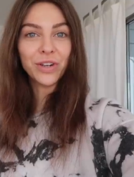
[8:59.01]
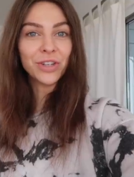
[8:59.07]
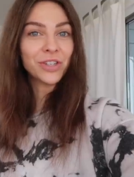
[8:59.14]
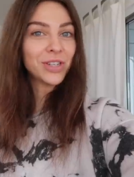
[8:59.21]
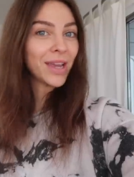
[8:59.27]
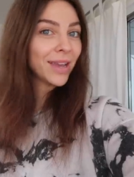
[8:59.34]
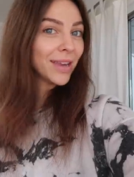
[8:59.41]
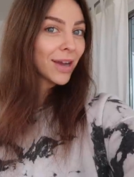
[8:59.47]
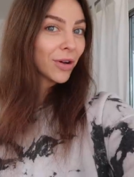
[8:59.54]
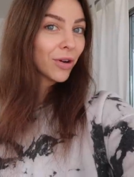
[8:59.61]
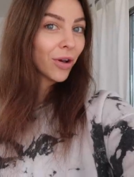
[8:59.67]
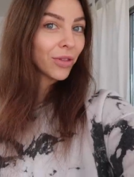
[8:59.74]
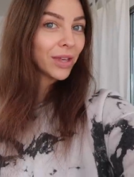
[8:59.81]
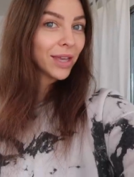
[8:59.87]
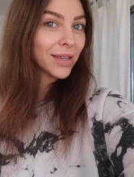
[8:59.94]
finished taking out
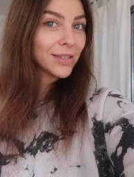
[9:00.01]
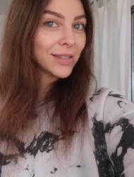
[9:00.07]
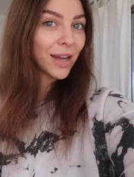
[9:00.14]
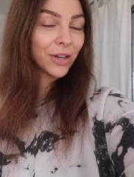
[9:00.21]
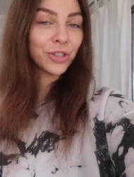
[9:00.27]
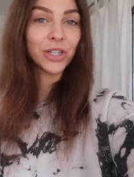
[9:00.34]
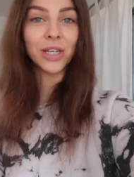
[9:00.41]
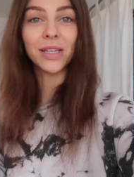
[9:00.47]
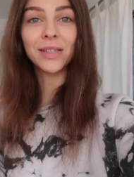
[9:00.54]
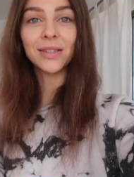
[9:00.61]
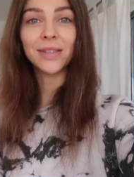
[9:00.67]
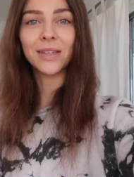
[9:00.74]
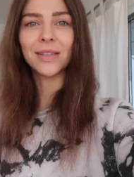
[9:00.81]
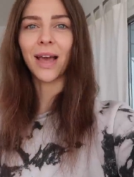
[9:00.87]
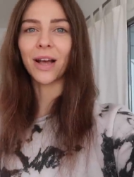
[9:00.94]
all the
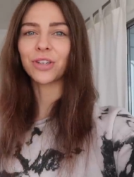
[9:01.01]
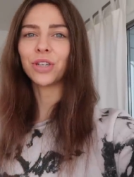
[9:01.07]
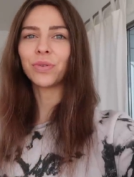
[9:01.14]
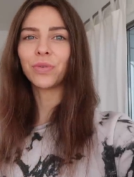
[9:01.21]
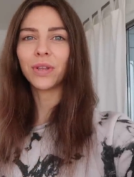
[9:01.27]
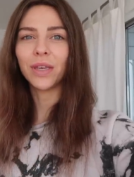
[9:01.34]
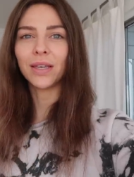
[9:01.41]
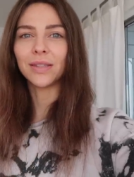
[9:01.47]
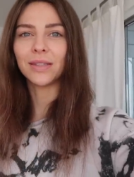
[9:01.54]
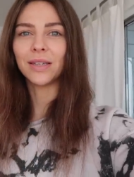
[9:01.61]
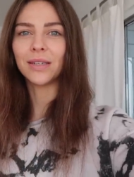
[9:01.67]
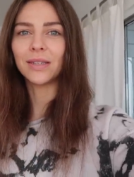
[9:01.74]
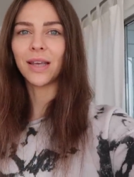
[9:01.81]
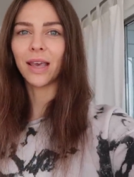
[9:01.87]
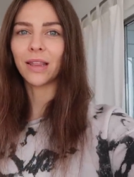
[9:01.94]
extensions. It's actually really easy
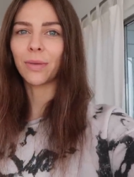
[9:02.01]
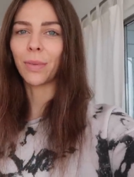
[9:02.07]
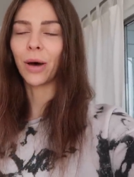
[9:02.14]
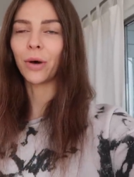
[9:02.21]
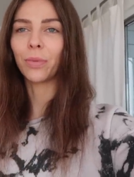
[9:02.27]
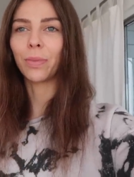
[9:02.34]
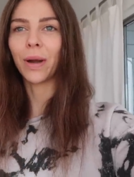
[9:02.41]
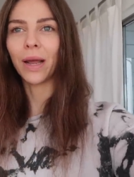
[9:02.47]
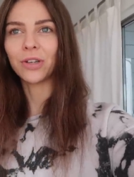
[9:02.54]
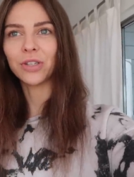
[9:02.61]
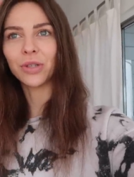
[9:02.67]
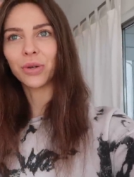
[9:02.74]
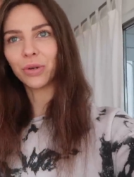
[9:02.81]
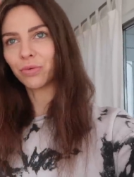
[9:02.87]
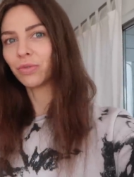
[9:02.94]
to take them out, but I
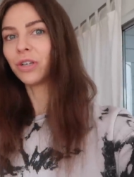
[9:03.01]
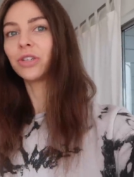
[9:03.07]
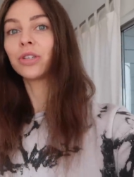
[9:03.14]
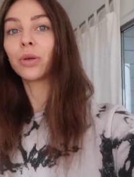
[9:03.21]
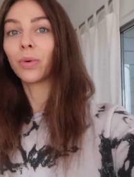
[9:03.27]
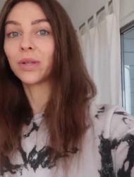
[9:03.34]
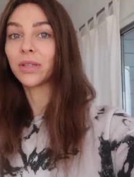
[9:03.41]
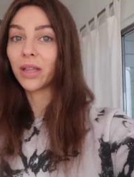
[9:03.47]
just couldn't reach the ones